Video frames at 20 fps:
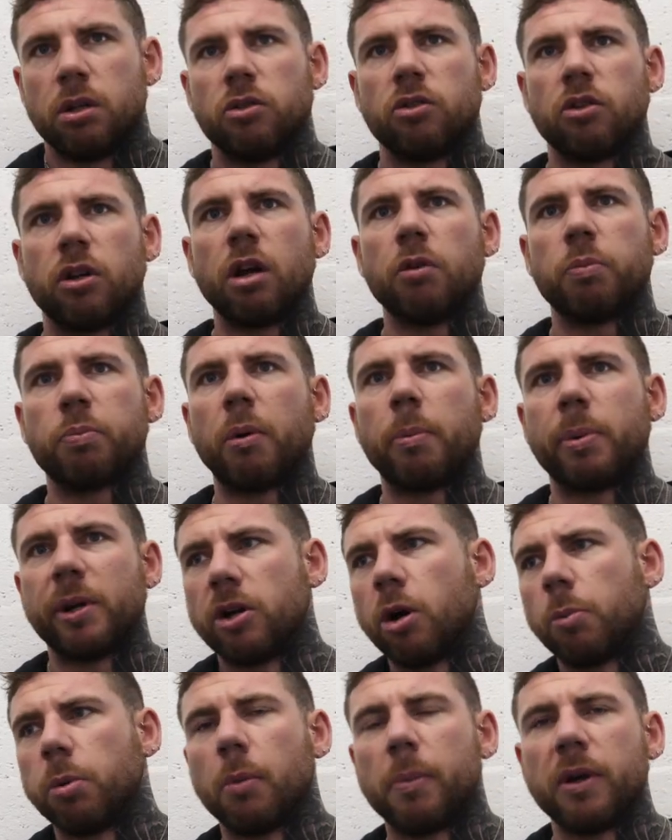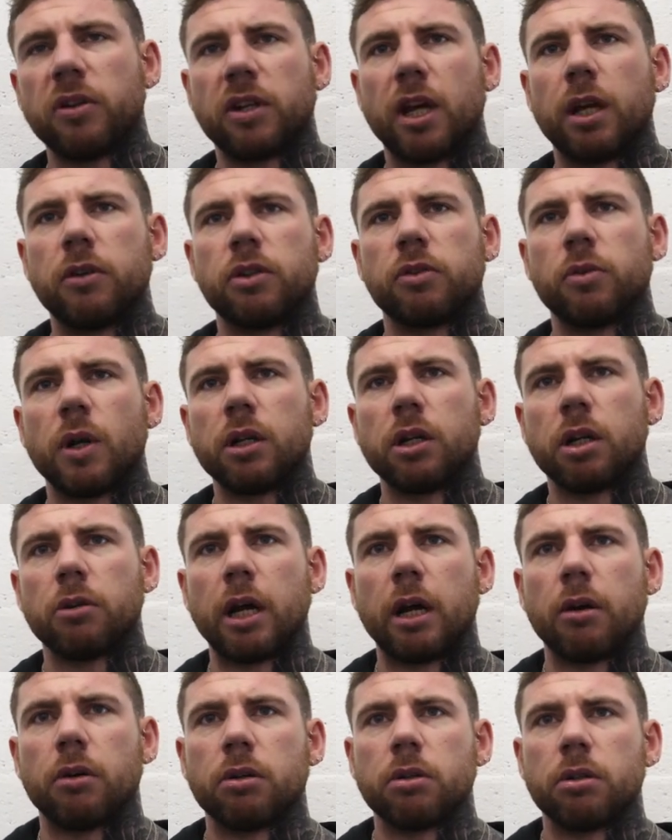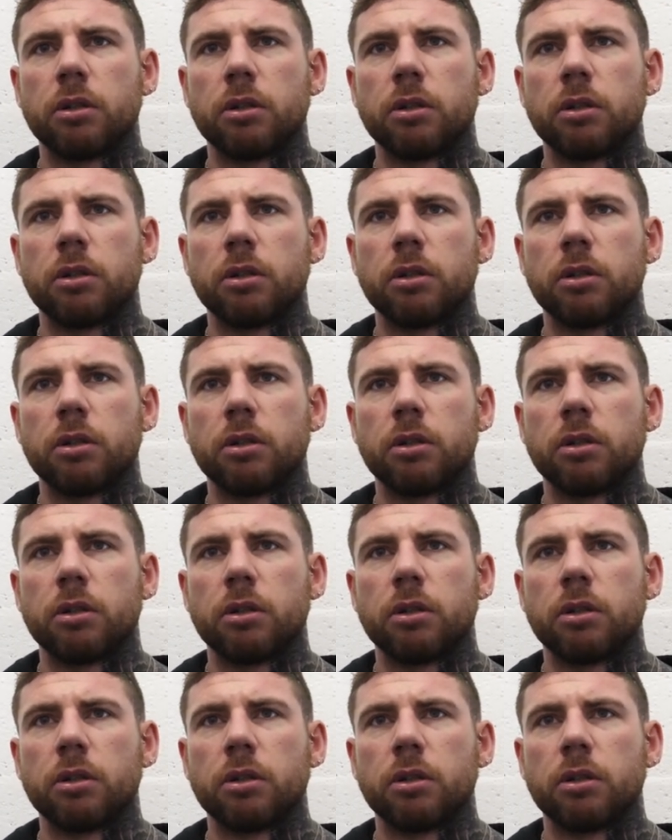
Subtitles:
Don't know, probably a couple of biscuits as well, no doubt.